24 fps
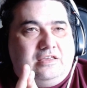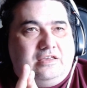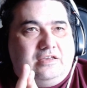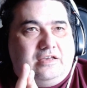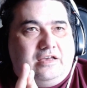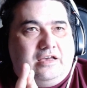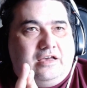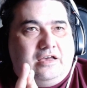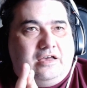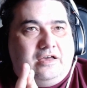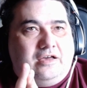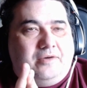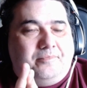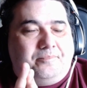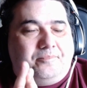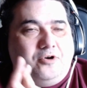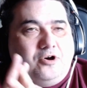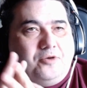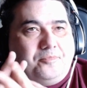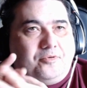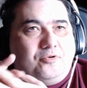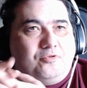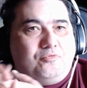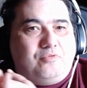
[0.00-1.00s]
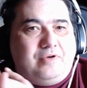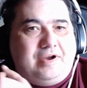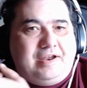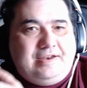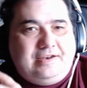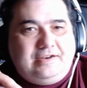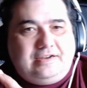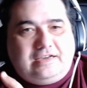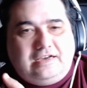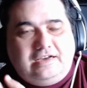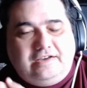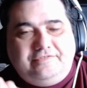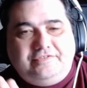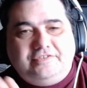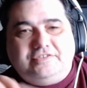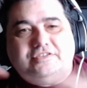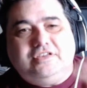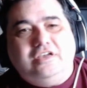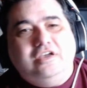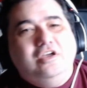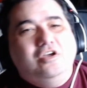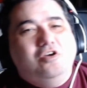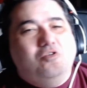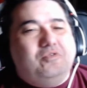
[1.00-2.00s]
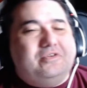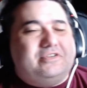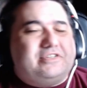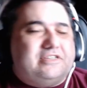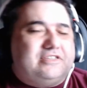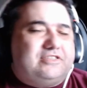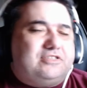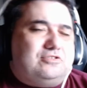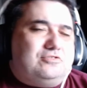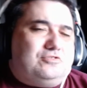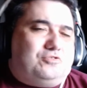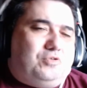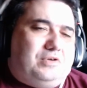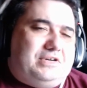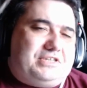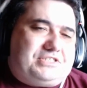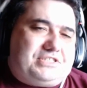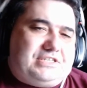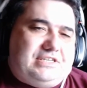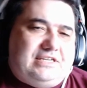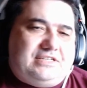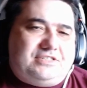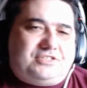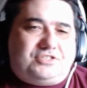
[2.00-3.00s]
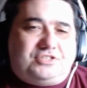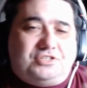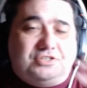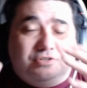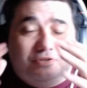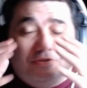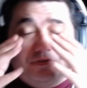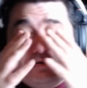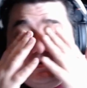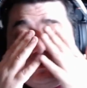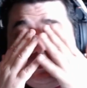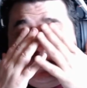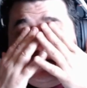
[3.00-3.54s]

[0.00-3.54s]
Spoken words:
Purple Rain covers, which I still question as to